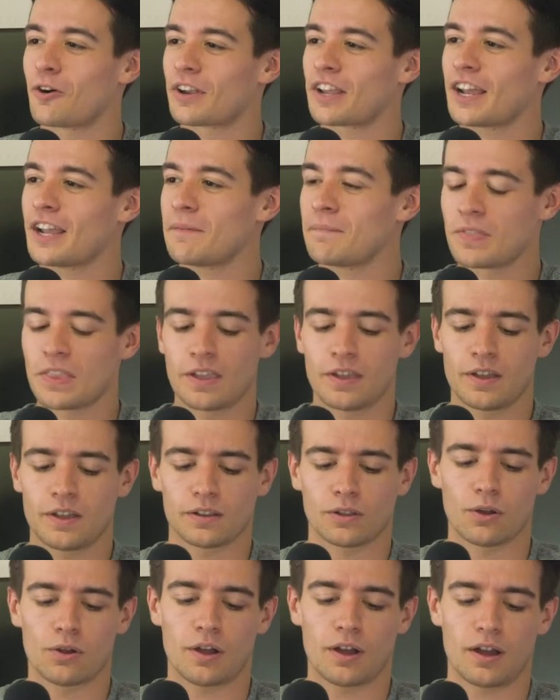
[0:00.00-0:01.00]
okay.
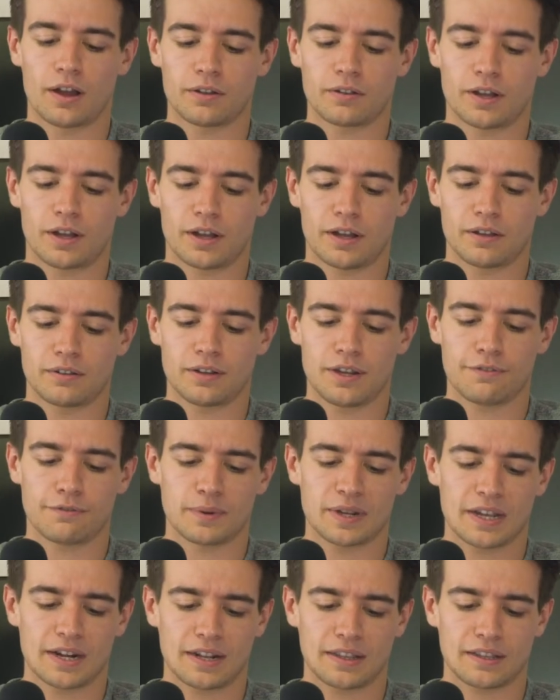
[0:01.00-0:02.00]
Uh, uh,
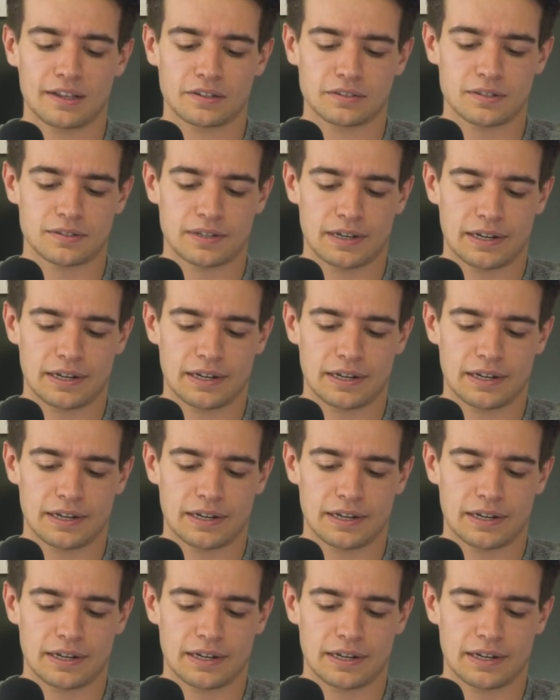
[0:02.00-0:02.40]
Ephraim, you got anything else to